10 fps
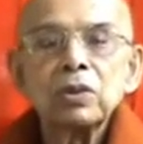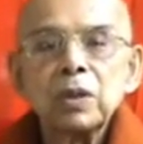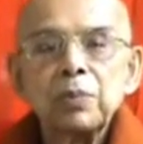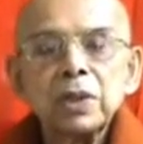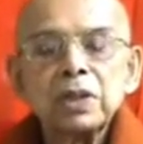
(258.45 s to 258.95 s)
the
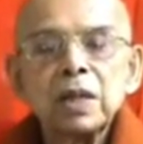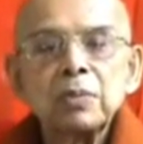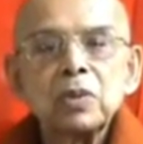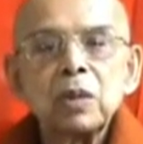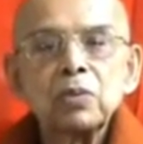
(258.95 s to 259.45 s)

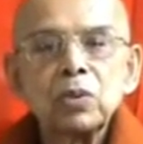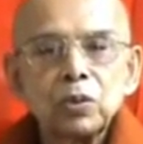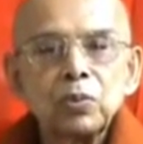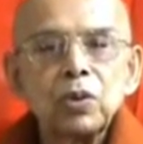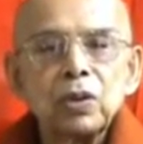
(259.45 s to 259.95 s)
precept of
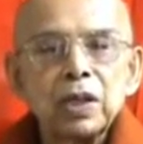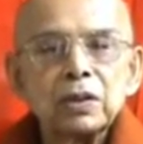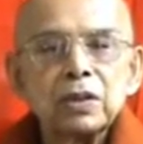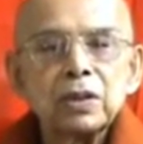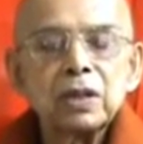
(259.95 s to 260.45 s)

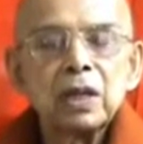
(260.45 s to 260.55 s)
truthfulness,